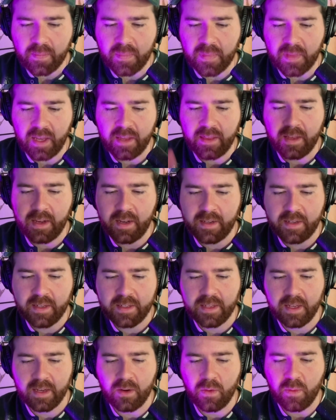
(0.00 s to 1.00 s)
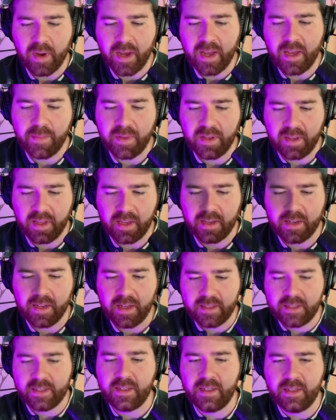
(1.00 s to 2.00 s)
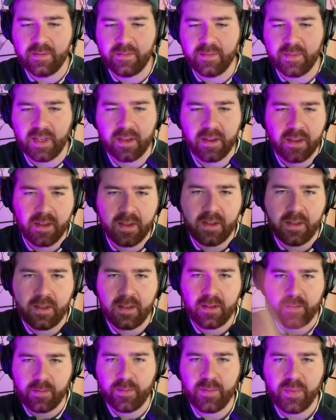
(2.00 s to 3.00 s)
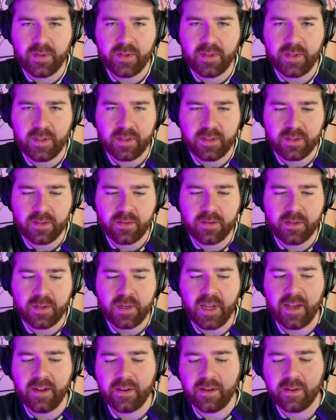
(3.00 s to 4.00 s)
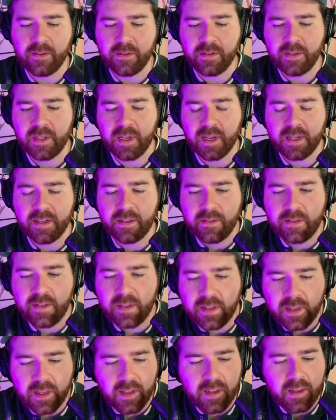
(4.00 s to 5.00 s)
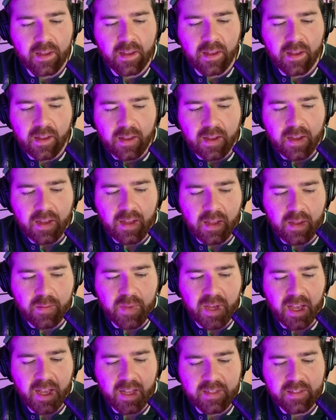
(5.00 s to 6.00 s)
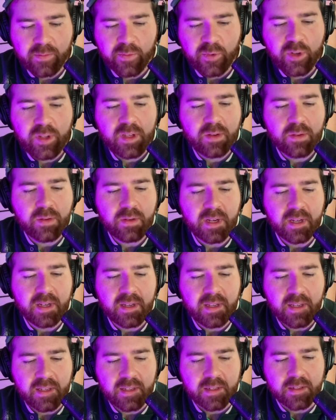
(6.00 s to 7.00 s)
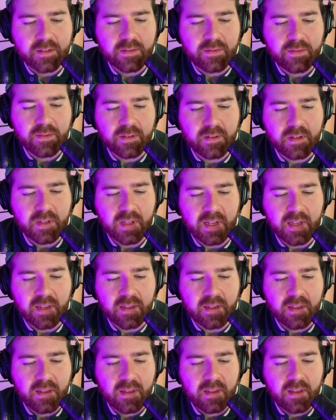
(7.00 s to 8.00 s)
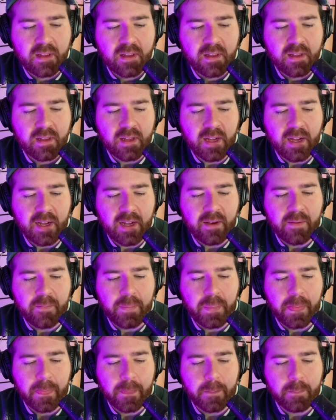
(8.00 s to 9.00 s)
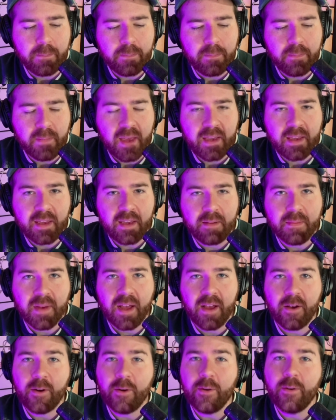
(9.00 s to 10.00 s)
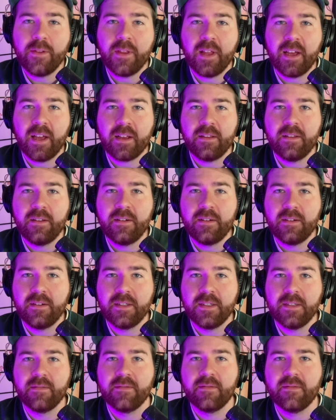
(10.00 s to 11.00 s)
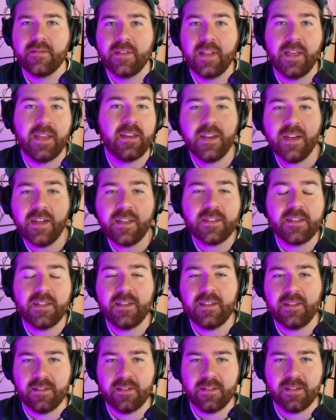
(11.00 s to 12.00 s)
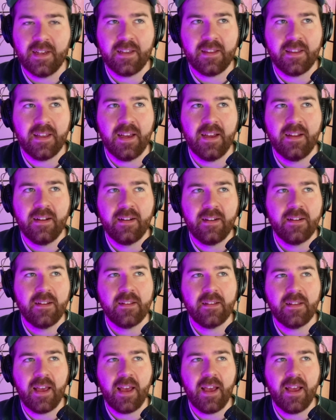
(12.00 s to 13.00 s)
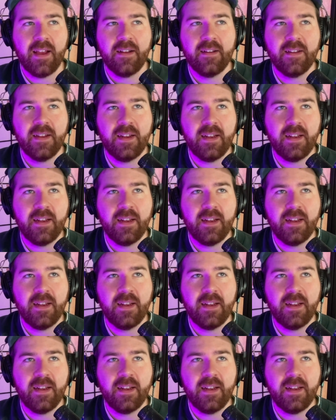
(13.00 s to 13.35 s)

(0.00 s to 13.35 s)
and then it does like a wipe and like cuts to him like pulling the sword down and holding onto it. I had some really cool ideas for like making my own like little like cut scenes like that, and